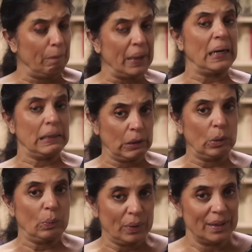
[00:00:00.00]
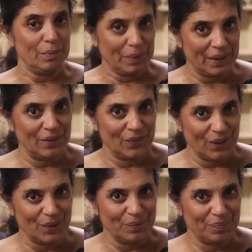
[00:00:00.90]
but I don't really believe
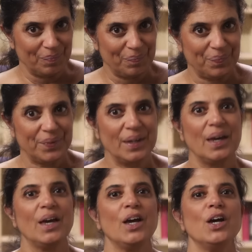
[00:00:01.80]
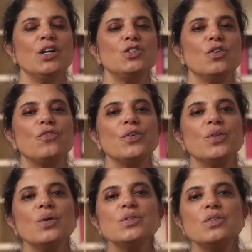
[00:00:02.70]
you. So for
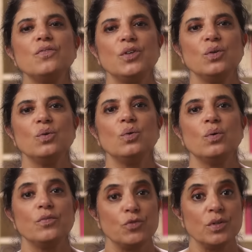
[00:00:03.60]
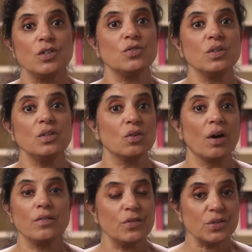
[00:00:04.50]
those of you who have traditionally
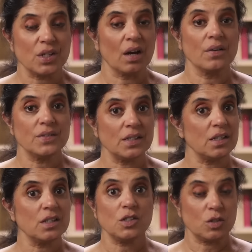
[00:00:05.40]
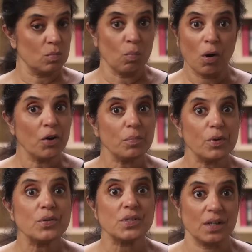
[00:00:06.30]
thought of yourselves as a smart
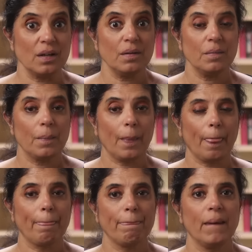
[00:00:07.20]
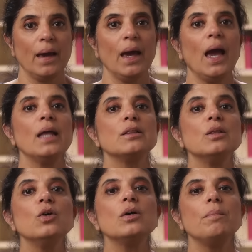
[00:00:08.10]
person and
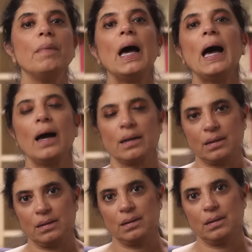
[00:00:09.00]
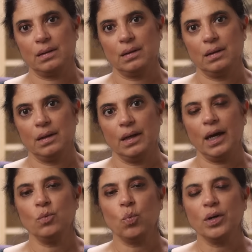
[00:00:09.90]
look back
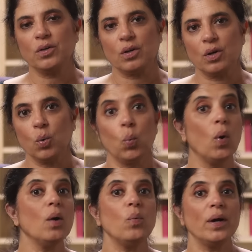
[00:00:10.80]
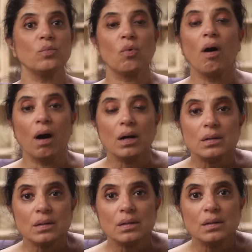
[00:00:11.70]
and wonder what went wrong,